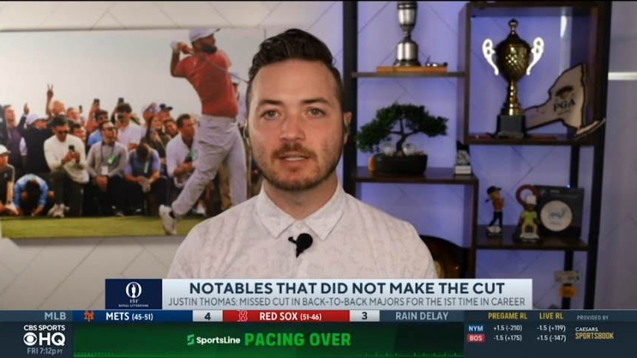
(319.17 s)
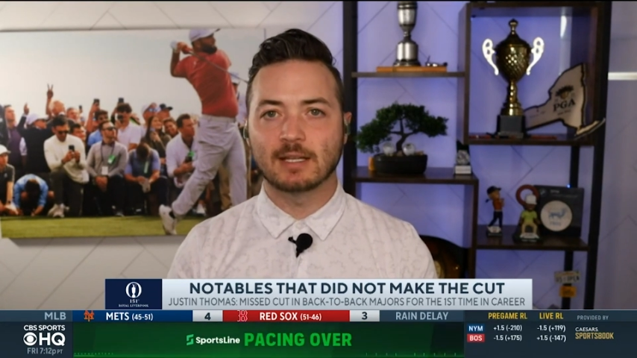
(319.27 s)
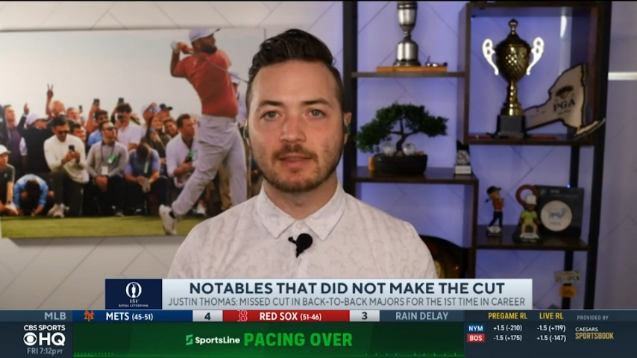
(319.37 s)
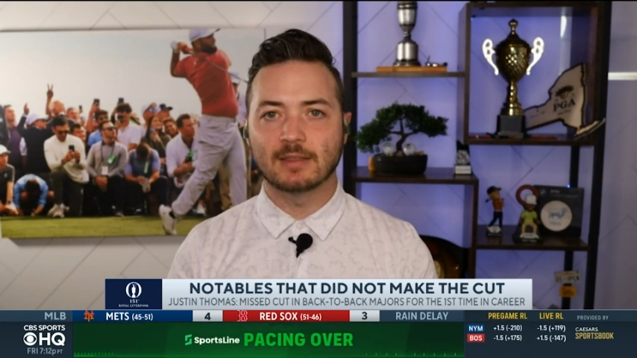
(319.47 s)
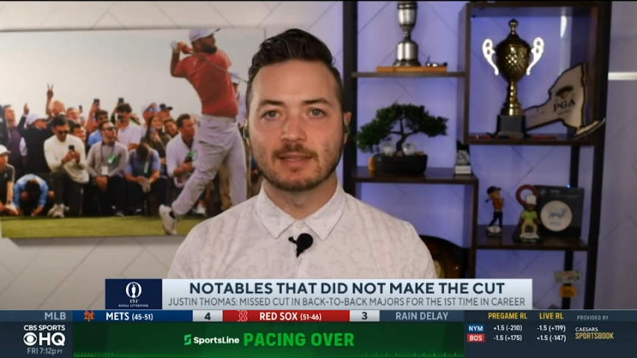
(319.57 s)
and
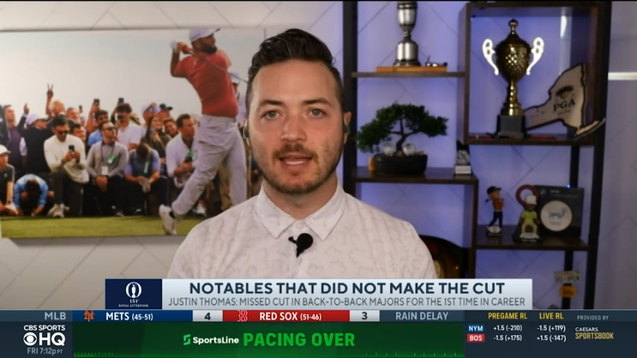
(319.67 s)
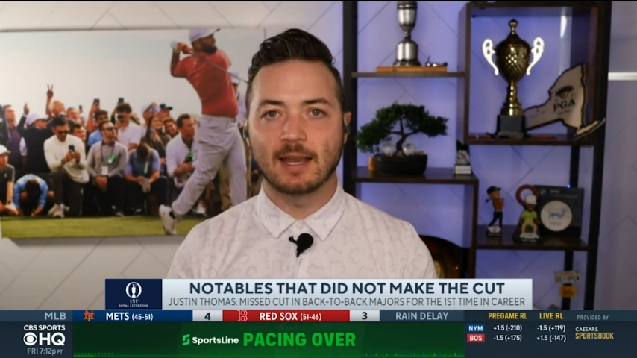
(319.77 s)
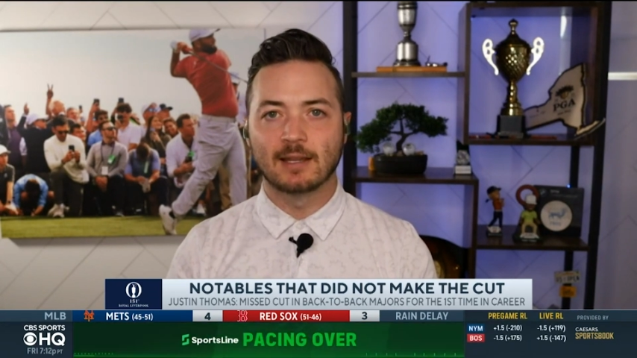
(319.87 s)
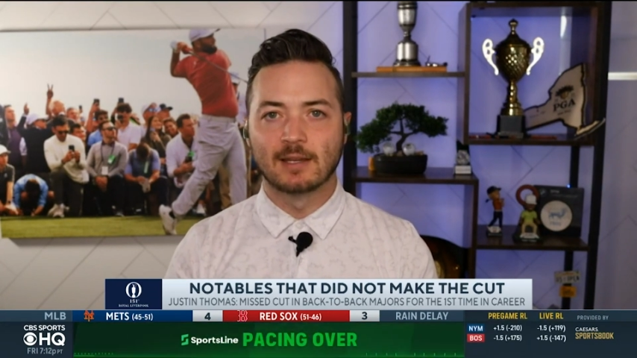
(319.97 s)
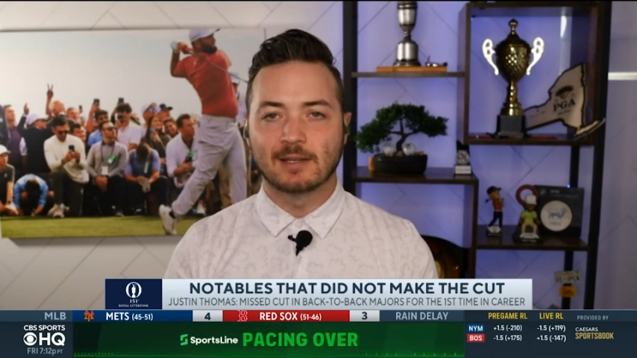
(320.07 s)
I think
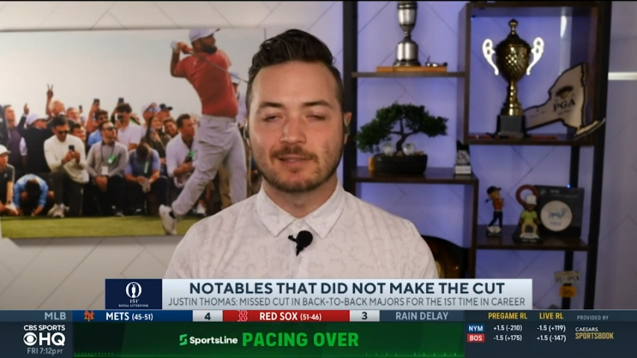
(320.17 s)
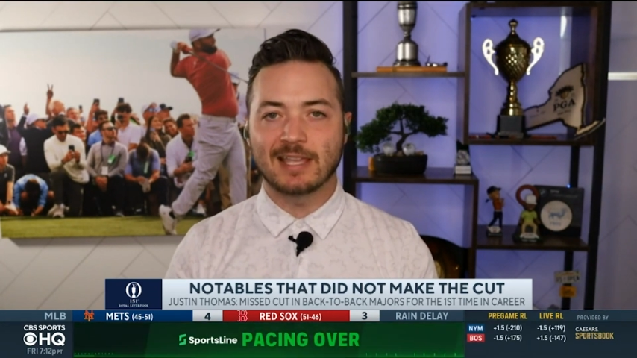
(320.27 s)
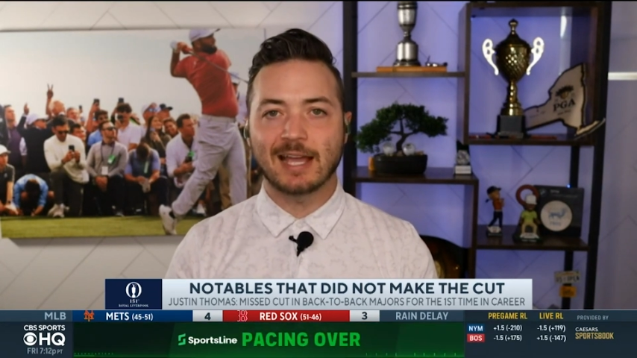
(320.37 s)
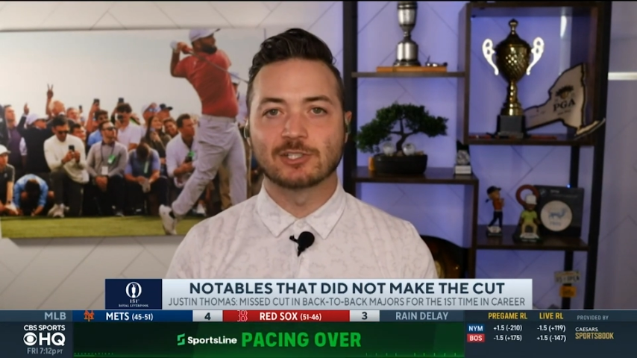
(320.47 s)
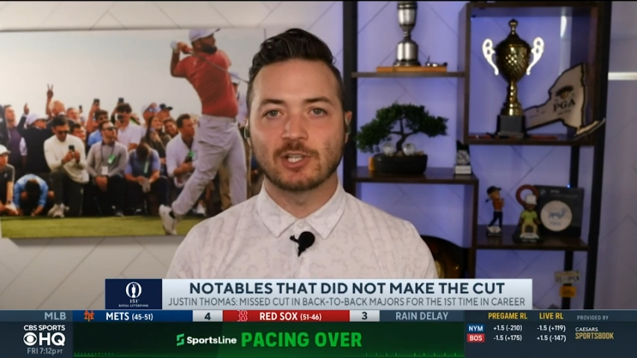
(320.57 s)
that
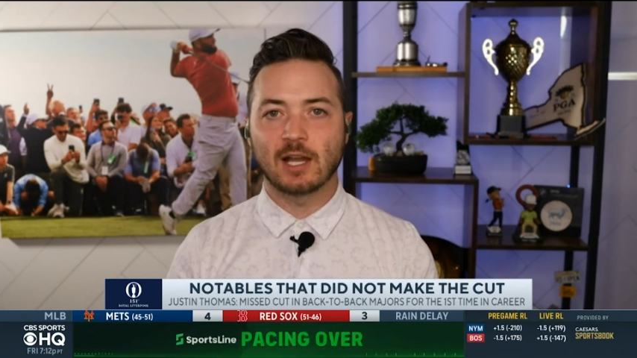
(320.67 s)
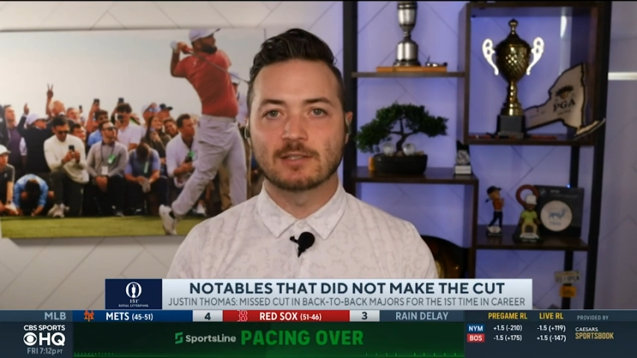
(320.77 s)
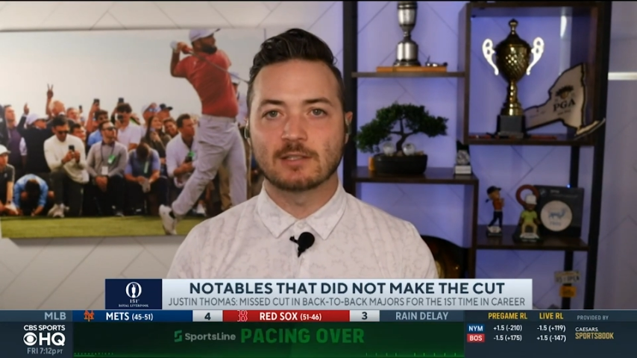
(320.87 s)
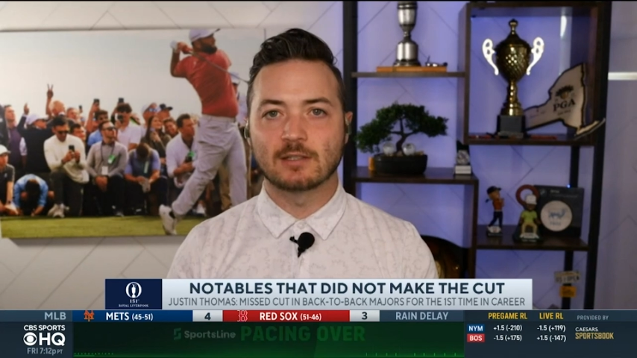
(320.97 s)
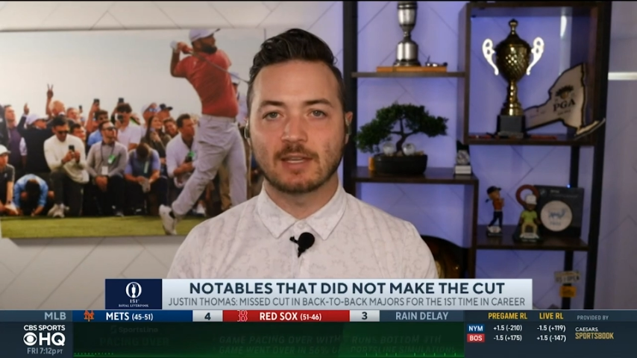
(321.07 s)
Zach
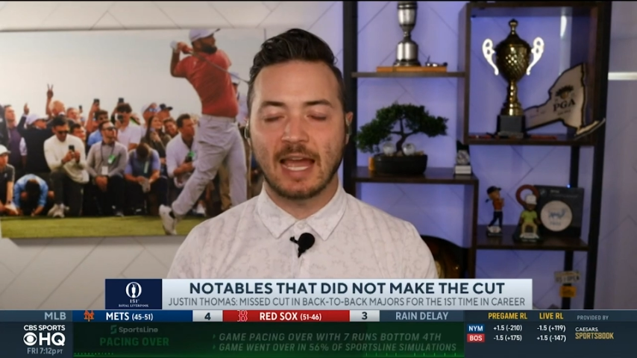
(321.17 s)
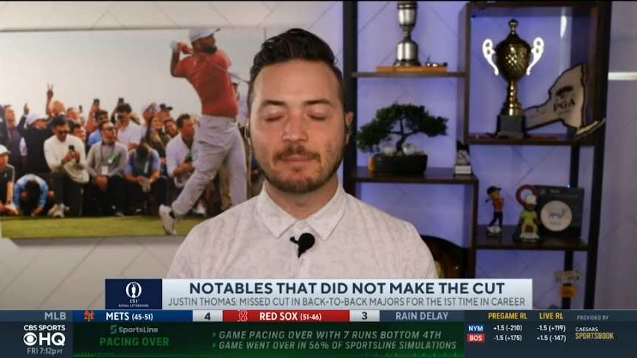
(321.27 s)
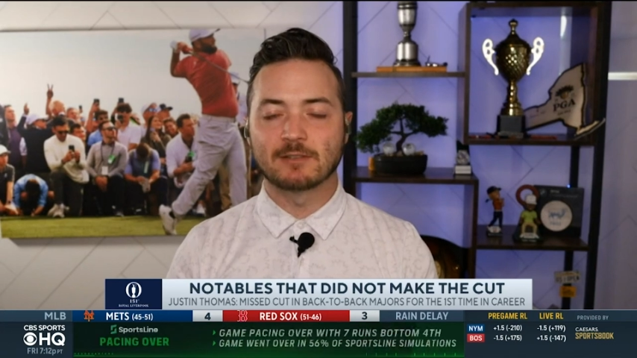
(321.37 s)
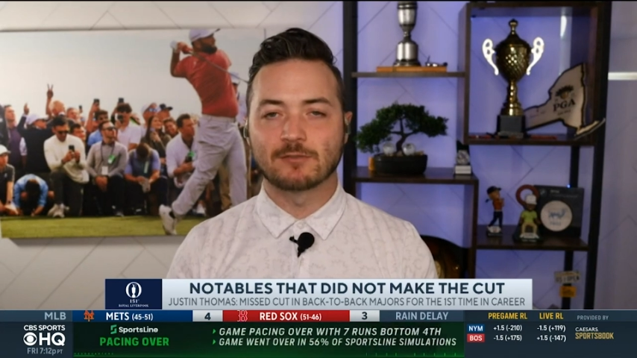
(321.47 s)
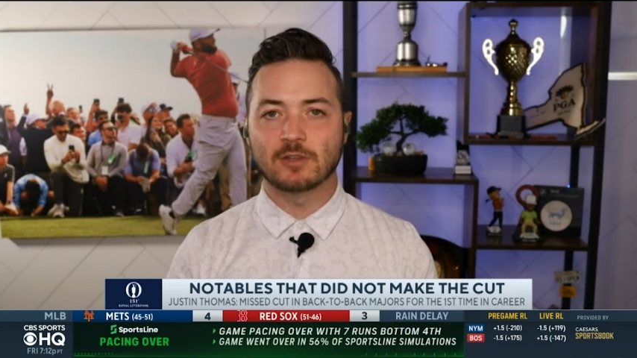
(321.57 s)
Johnson, the
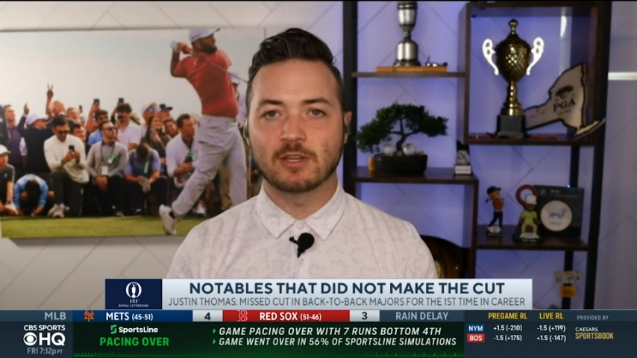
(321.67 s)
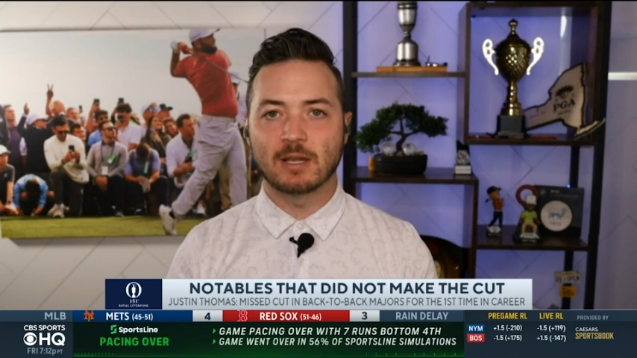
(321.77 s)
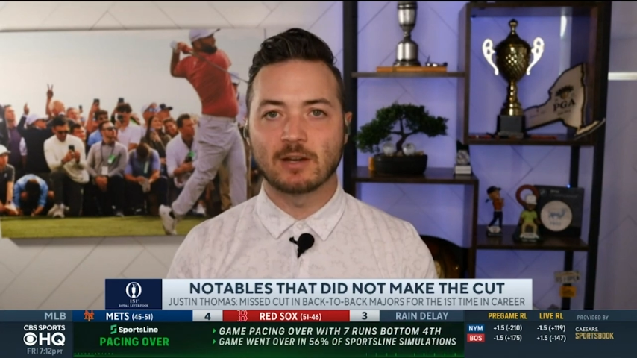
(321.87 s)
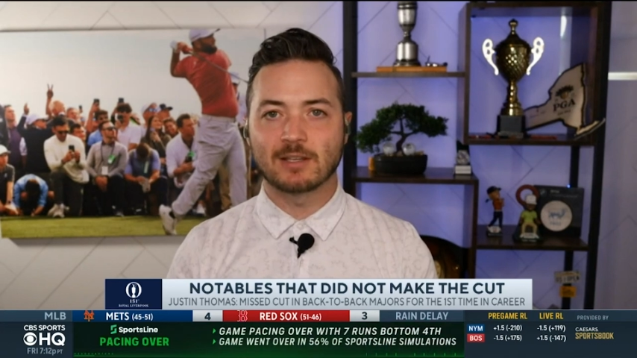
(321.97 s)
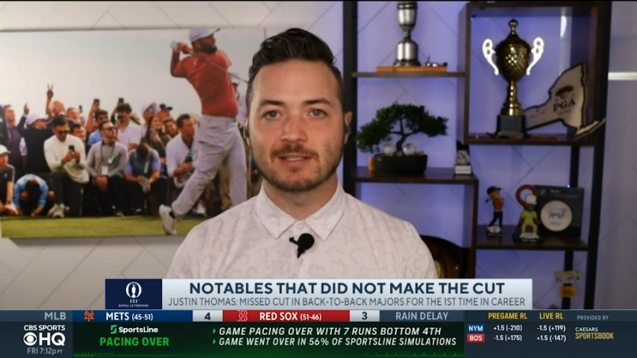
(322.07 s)
captain for the
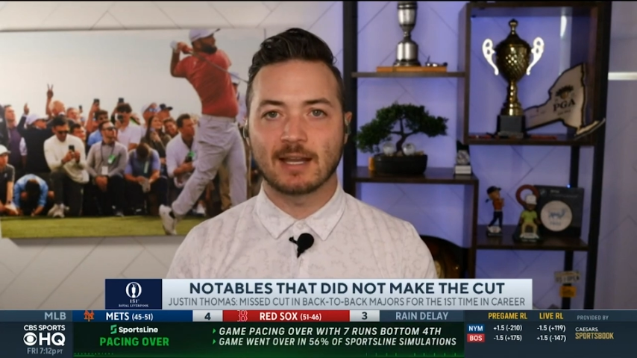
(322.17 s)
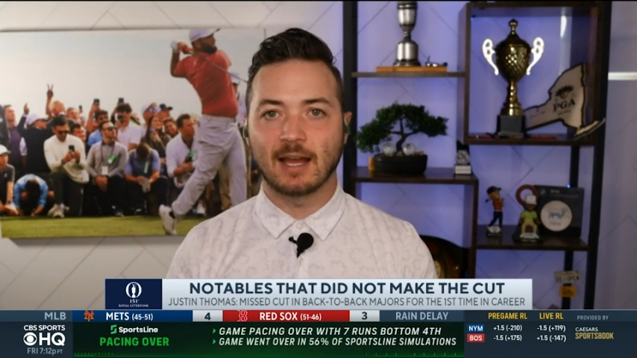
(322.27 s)
Americans, I,